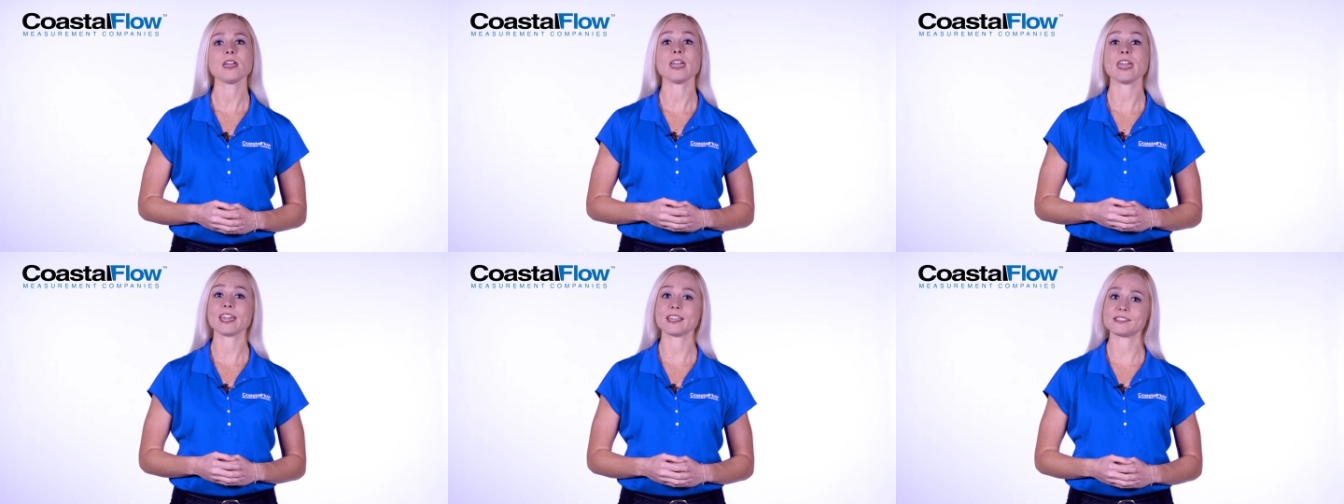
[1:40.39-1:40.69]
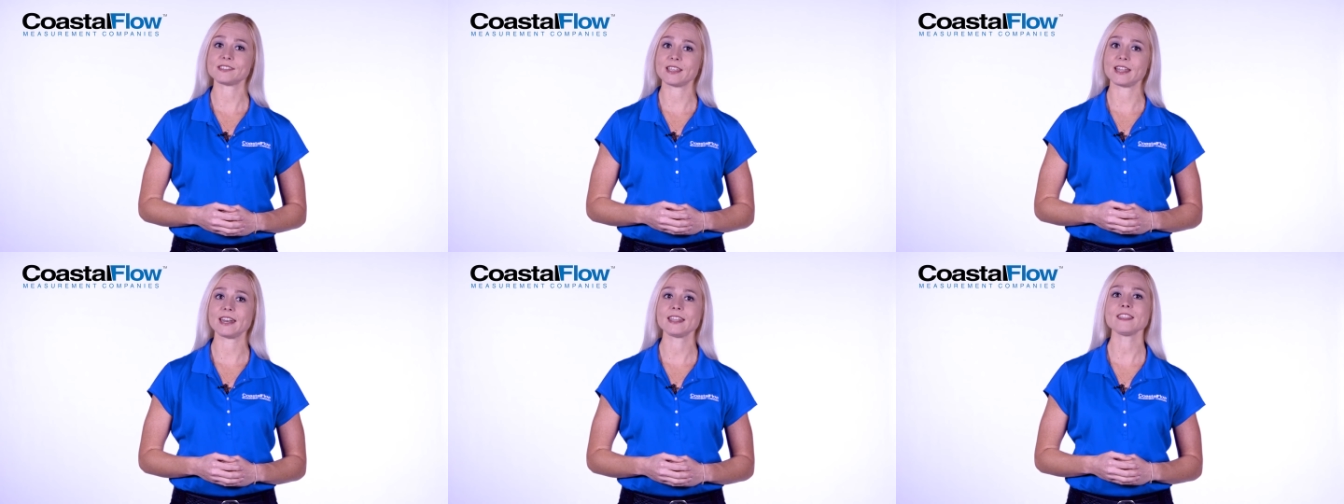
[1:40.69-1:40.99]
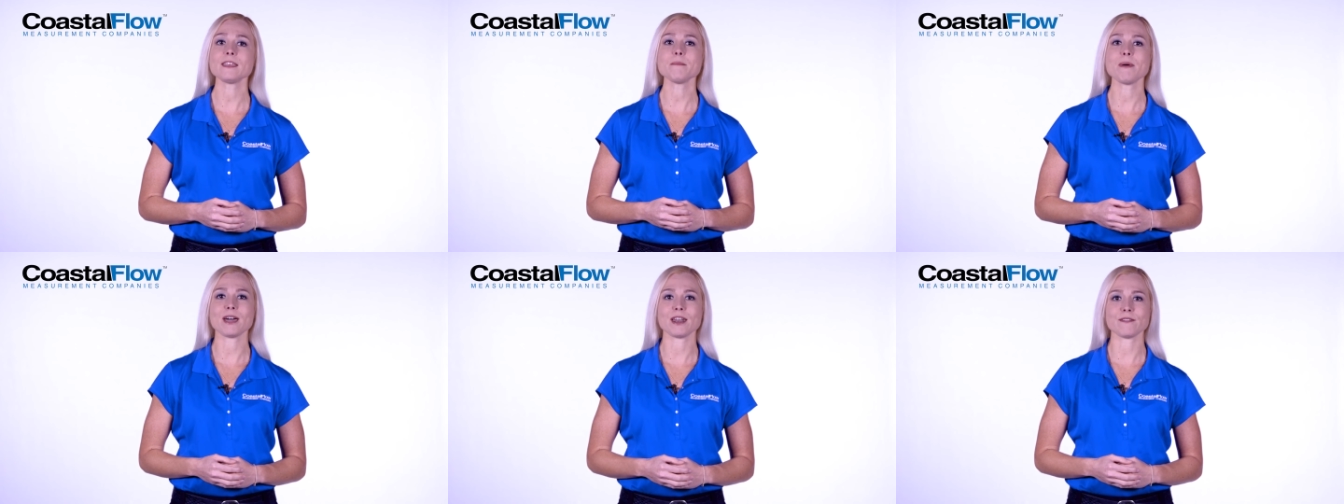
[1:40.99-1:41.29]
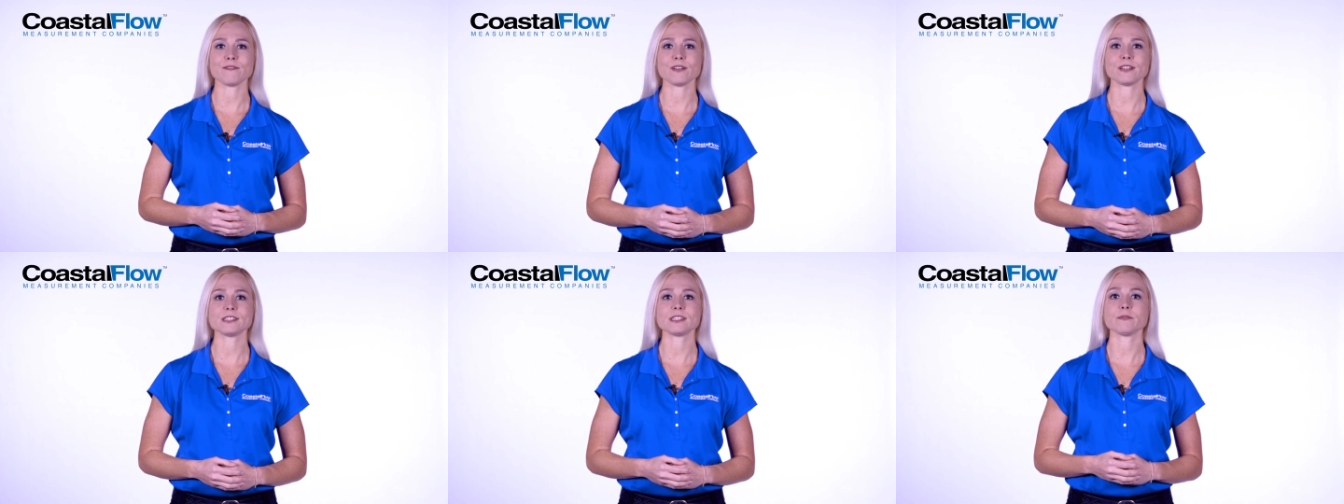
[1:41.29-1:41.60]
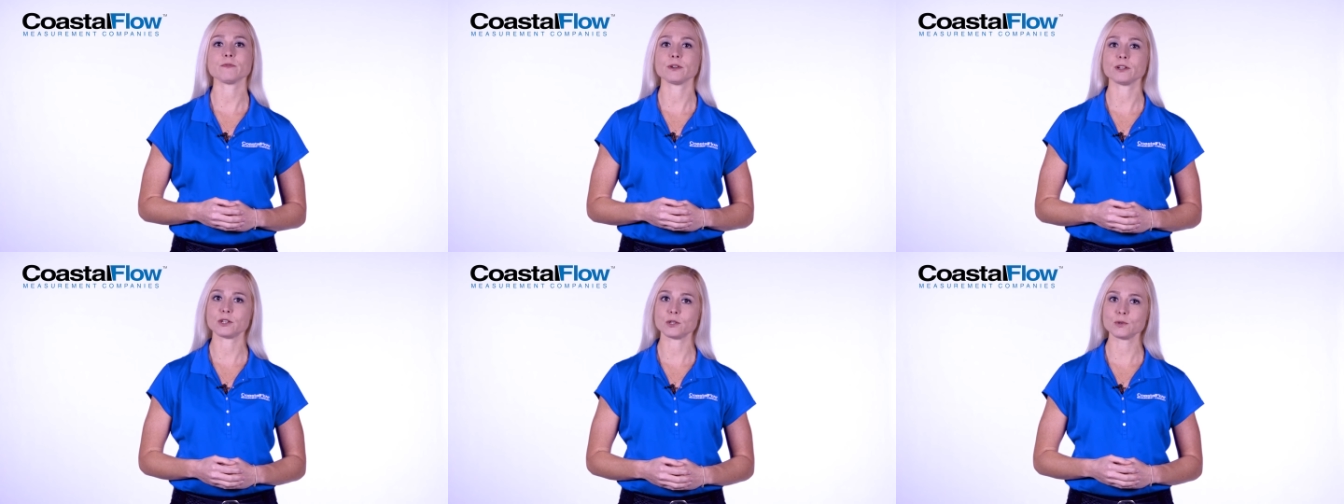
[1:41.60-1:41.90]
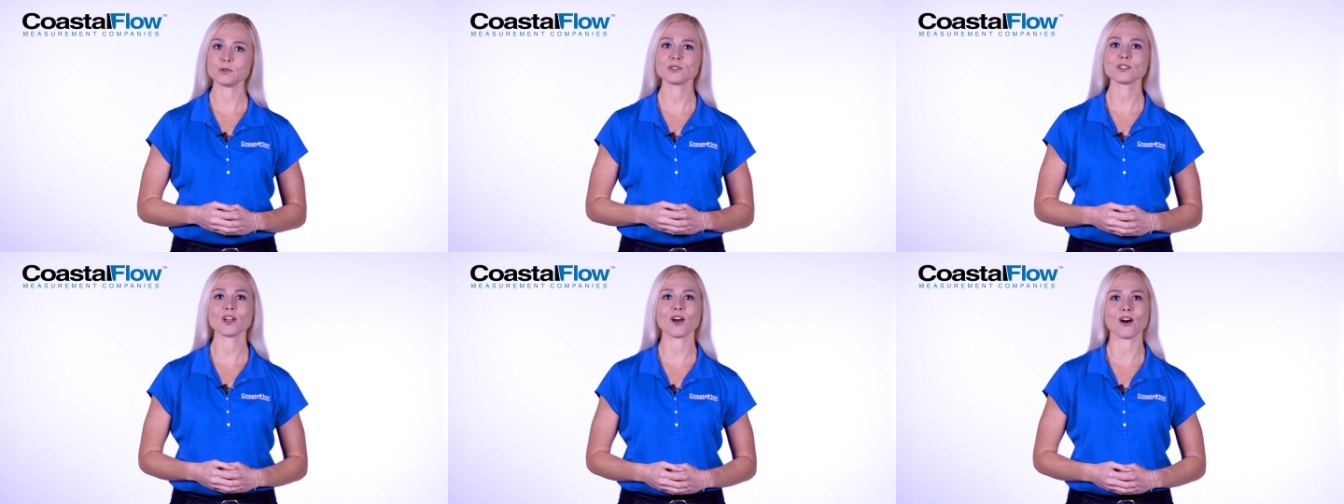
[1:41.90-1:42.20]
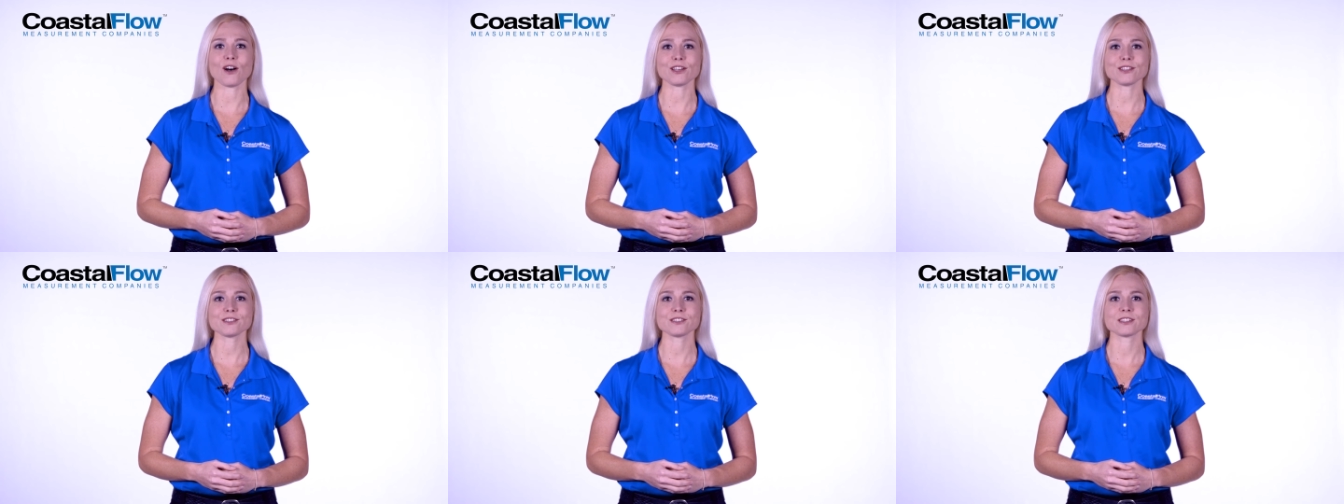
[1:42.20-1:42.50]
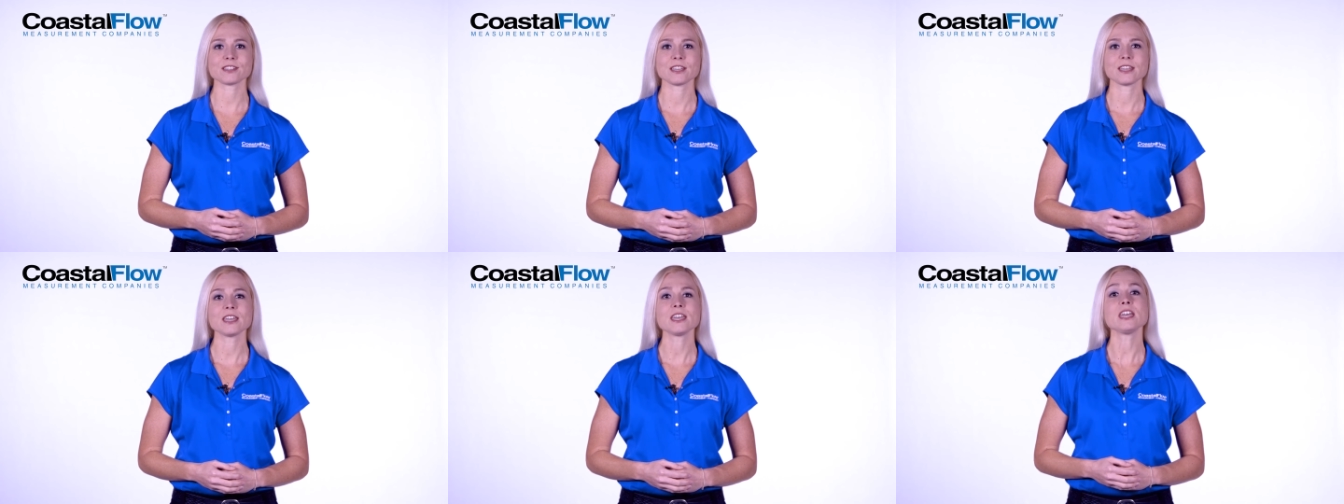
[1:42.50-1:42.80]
extending the benefits of reduced cost,